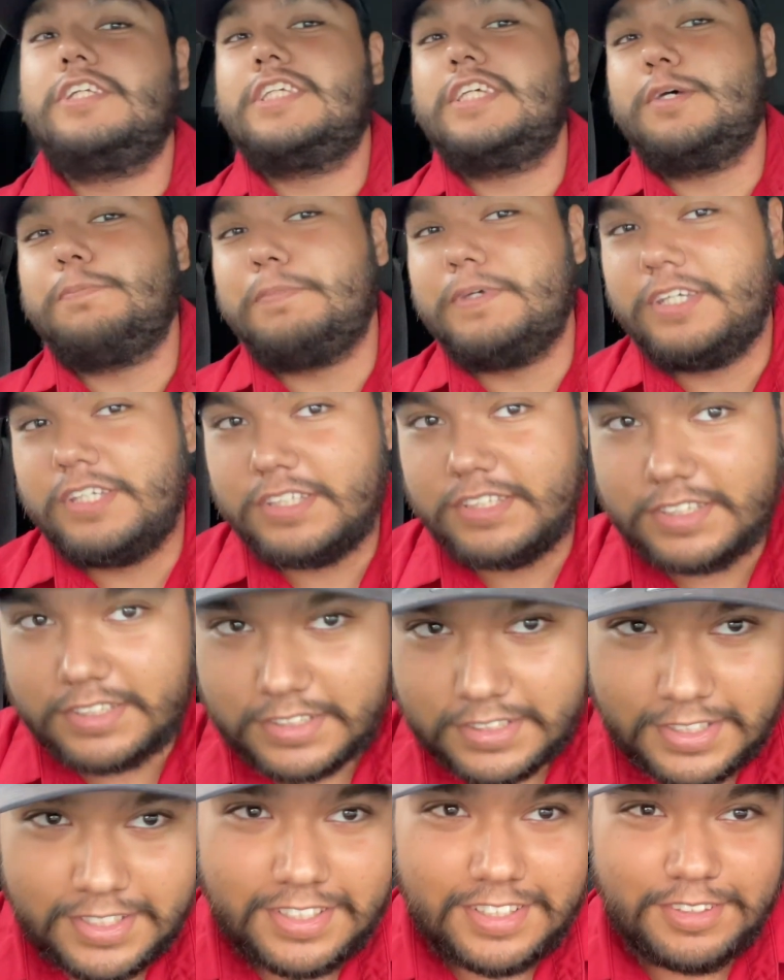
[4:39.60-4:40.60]
tip
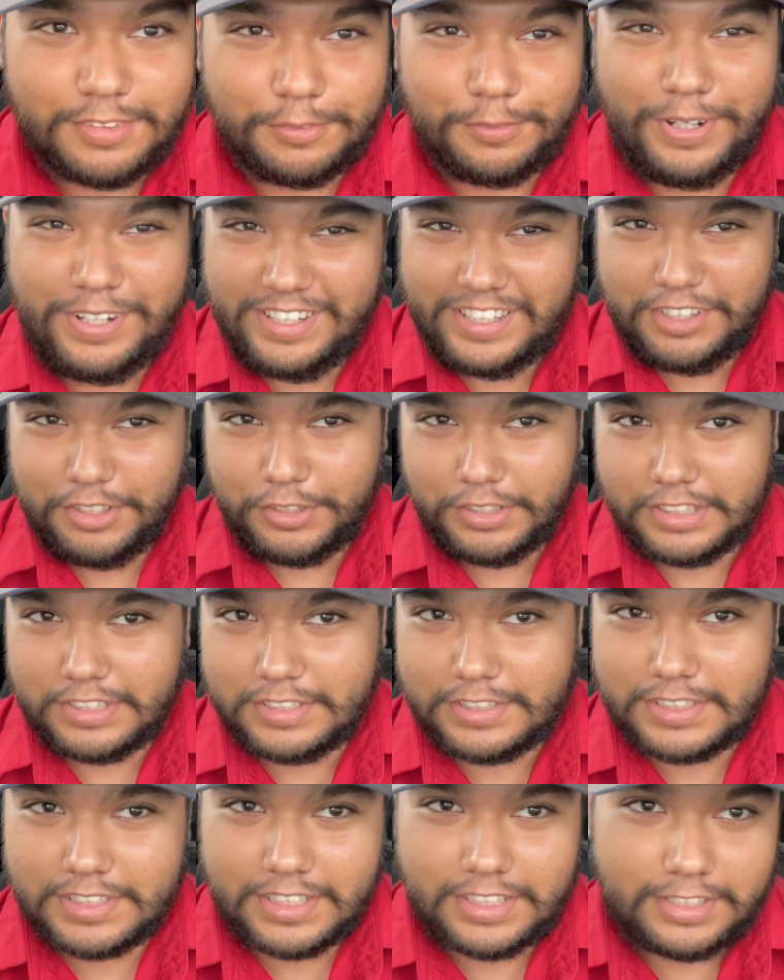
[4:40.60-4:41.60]
is, well,
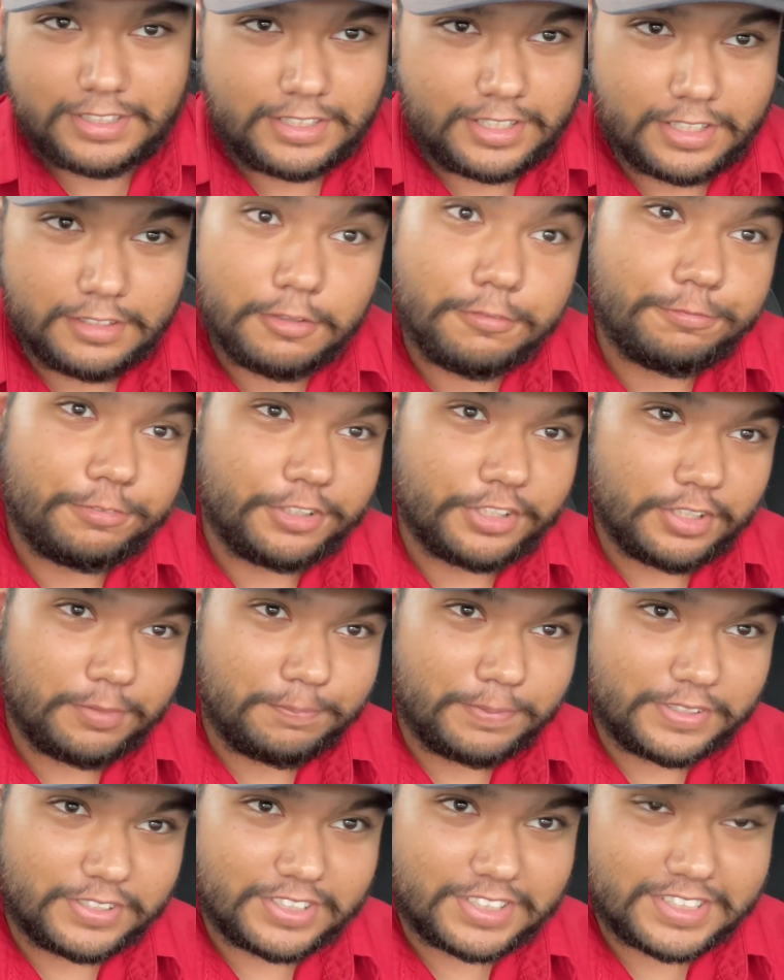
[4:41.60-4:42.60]
it's kind of funny
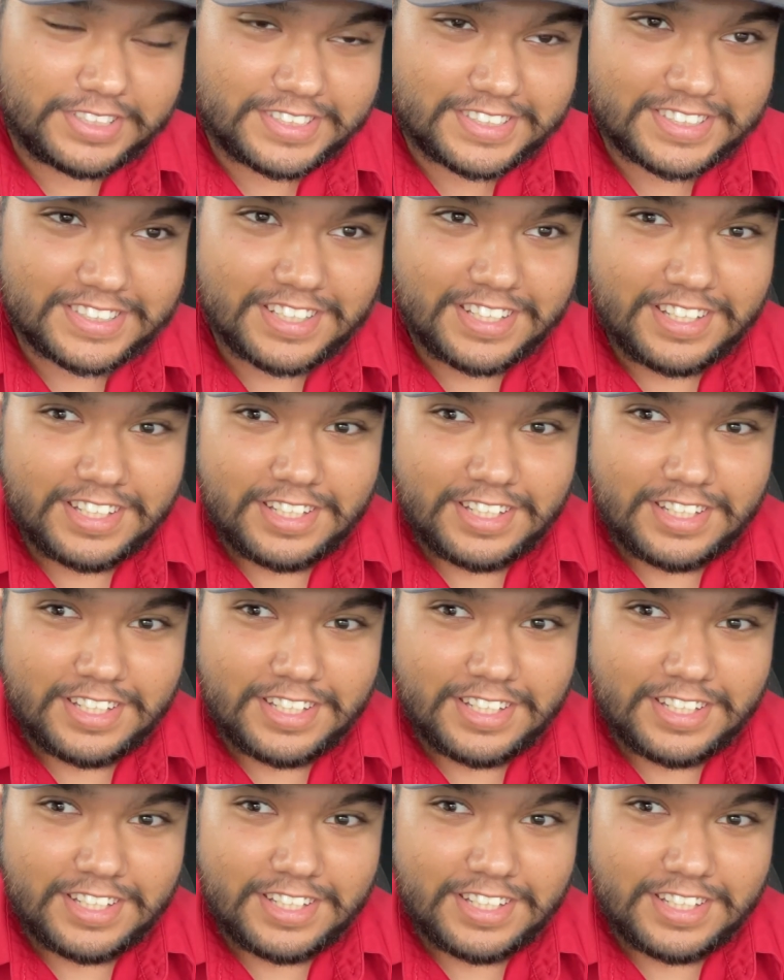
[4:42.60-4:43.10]
because